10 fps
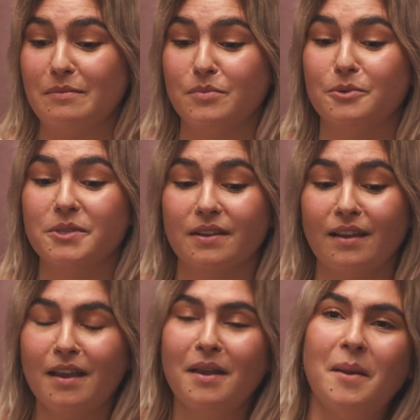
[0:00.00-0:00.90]

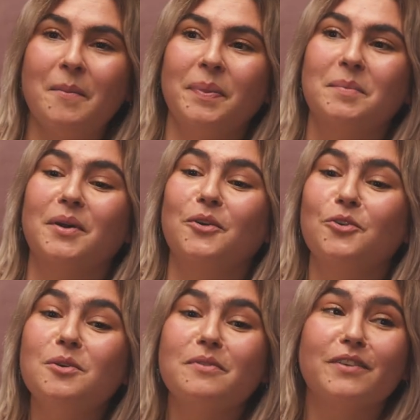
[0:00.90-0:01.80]
important. But a
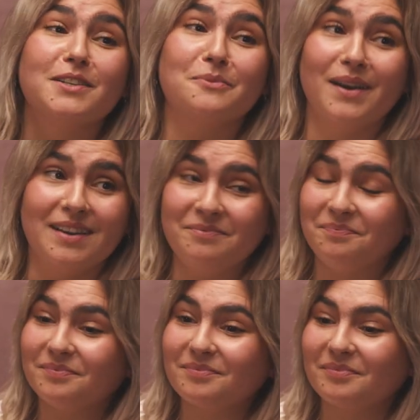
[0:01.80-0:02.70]
group of us went,
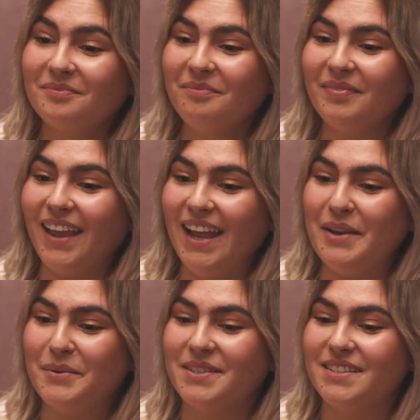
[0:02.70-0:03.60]
and
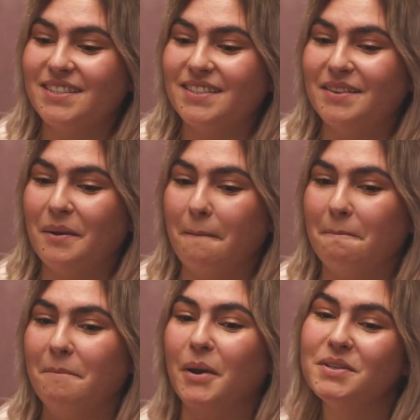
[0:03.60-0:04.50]
it was
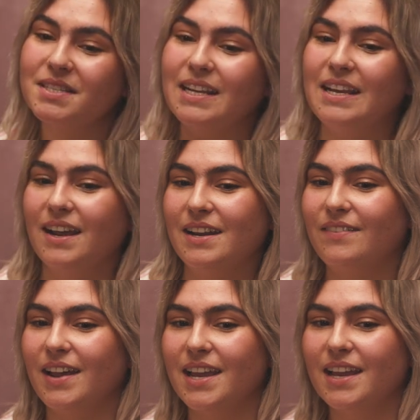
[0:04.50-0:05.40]
mostly kind of
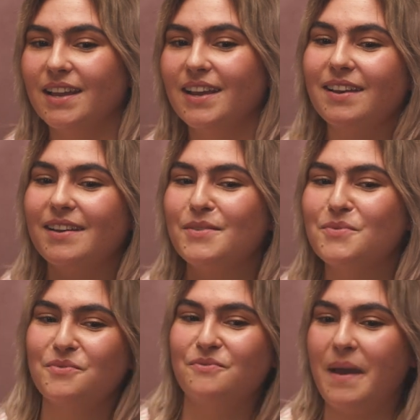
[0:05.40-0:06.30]
like
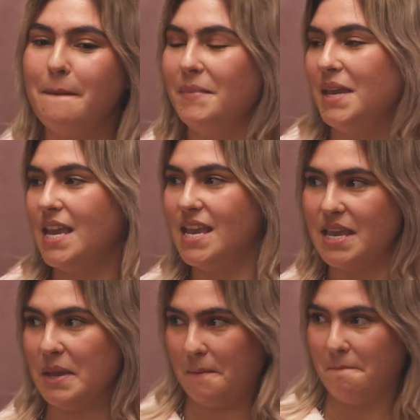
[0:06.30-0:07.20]

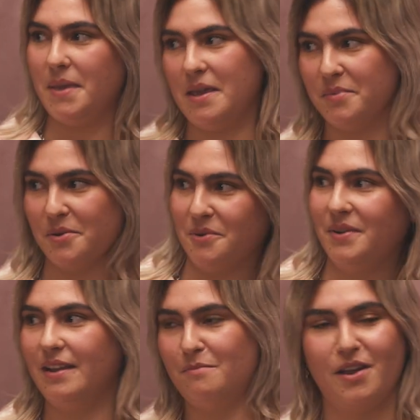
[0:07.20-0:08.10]
femme-y people
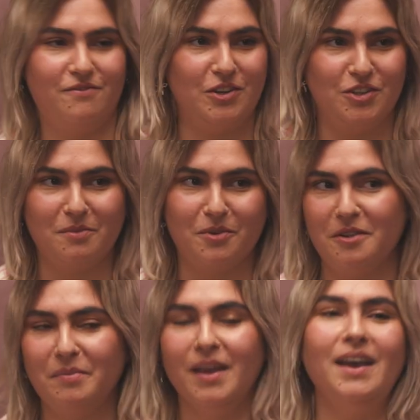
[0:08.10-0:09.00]
in my friendship
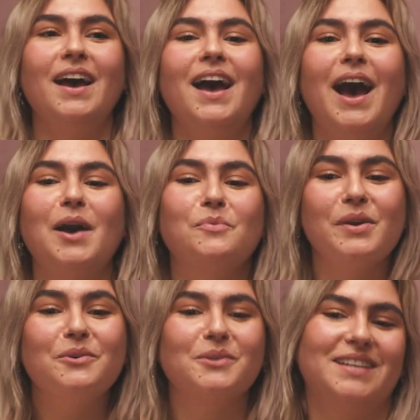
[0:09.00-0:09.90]
group, and
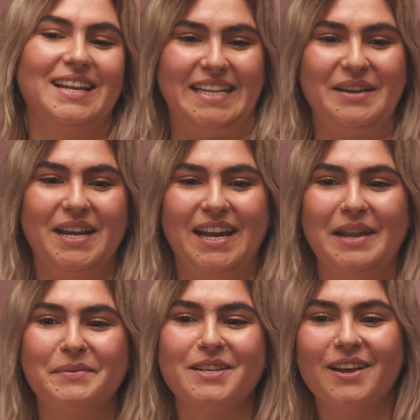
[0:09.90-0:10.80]
we all sat down in it.
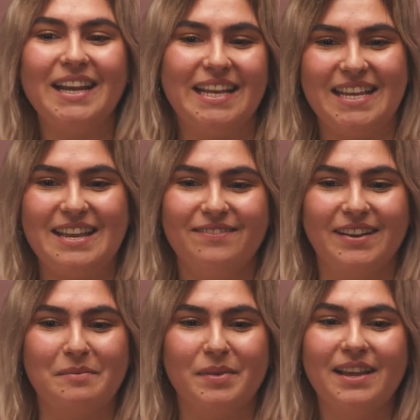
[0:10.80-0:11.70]
It was early in the
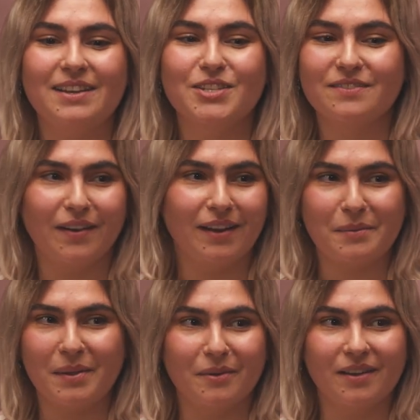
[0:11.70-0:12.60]
evening, but it just felt like
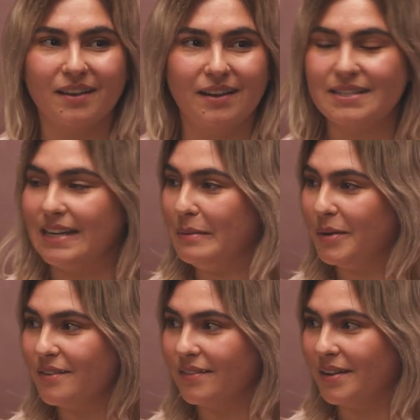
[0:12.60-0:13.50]
we were at a girly
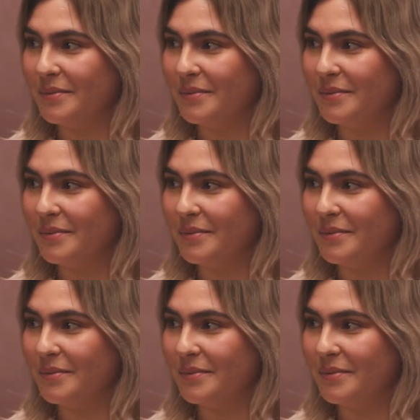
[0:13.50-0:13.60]
sleepover.